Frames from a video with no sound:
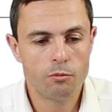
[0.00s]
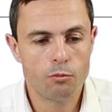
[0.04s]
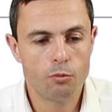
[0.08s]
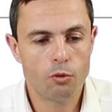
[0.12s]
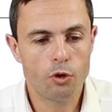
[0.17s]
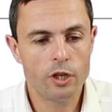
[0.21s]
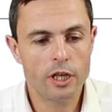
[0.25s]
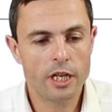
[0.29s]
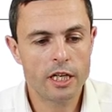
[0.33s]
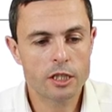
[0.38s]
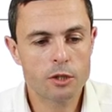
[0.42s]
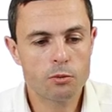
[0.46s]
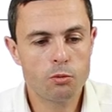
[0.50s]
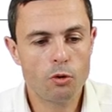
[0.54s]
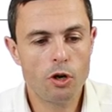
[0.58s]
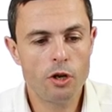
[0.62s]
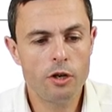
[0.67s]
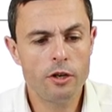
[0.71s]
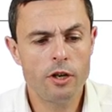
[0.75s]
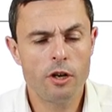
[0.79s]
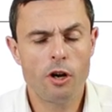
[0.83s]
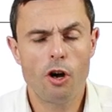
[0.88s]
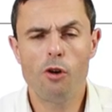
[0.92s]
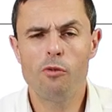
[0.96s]
One last
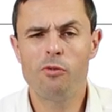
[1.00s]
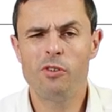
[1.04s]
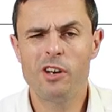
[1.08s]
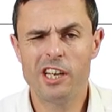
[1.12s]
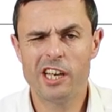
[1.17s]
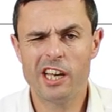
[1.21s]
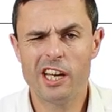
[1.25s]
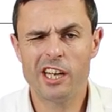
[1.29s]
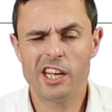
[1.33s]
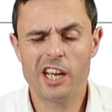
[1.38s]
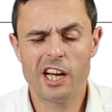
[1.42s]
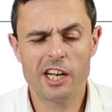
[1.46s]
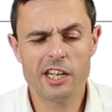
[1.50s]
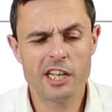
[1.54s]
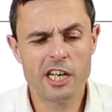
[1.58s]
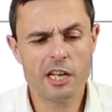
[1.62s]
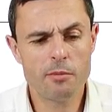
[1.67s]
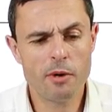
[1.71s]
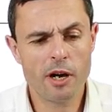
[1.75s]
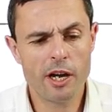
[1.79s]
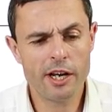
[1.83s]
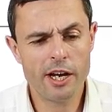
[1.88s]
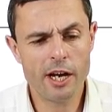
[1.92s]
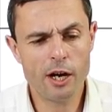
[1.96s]
one, hopefully you get the
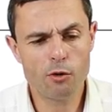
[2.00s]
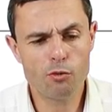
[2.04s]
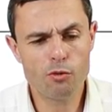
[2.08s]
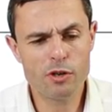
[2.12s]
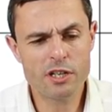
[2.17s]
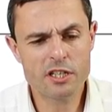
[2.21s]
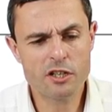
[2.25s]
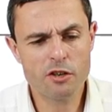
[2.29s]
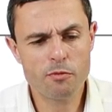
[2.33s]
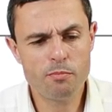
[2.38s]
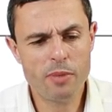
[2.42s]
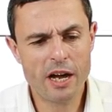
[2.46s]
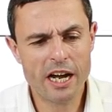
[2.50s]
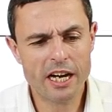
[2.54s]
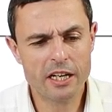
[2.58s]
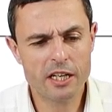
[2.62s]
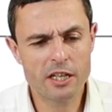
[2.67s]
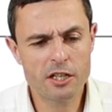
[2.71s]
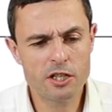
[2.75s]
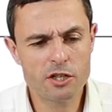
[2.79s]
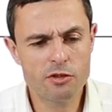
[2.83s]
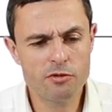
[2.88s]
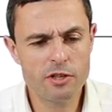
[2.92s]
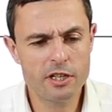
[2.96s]
idea by now. Risk of back
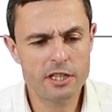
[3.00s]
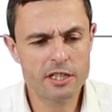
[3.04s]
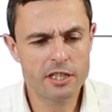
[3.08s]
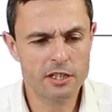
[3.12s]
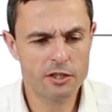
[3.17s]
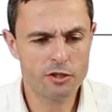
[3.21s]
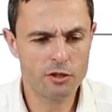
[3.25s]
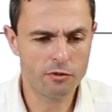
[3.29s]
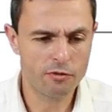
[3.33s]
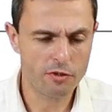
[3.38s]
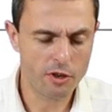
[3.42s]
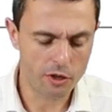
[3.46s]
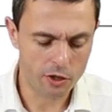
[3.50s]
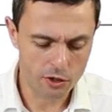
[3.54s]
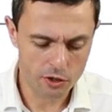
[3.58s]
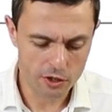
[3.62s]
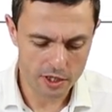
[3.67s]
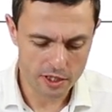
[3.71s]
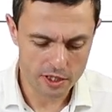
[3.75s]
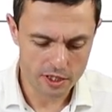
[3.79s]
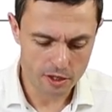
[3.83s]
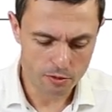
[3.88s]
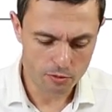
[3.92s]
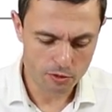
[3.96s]
injuries, that's not very
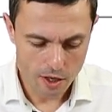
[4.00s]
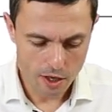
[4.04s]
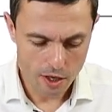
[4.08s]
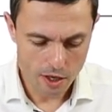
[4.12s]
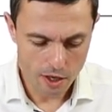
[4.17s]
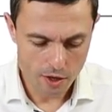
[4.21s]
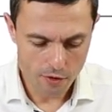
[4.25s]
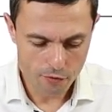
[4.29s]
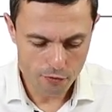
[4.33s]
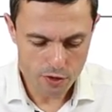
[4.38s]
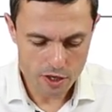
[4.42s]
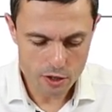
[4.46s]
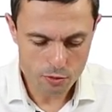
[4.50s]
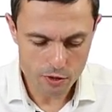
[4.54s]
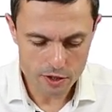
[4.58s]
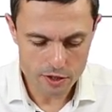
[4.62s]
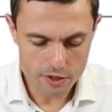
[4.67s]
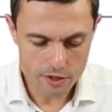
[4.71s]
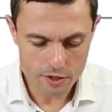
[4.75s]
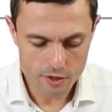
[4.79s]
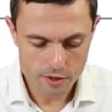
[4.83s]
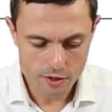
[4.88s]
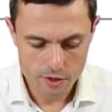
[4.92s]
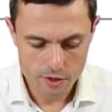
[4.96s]
good, is it? Frequent